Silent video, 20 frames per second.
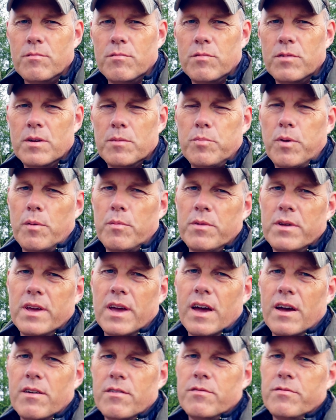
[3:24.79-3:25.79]
will probably
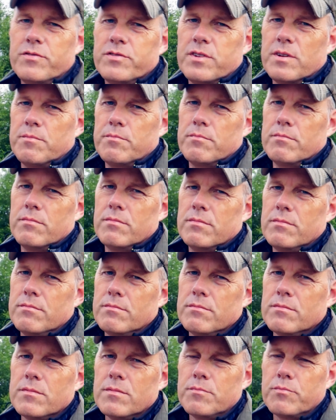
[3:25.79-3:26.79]
have some
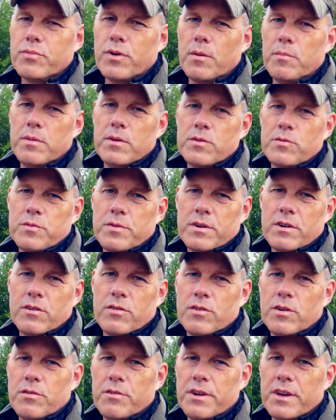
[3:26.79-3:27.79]
problems with
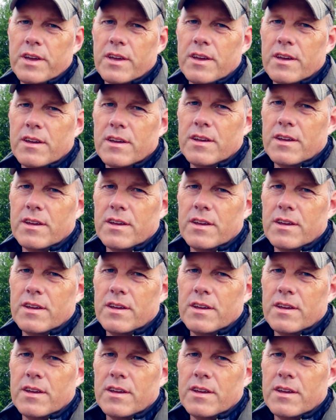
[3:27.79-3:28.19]
corroding,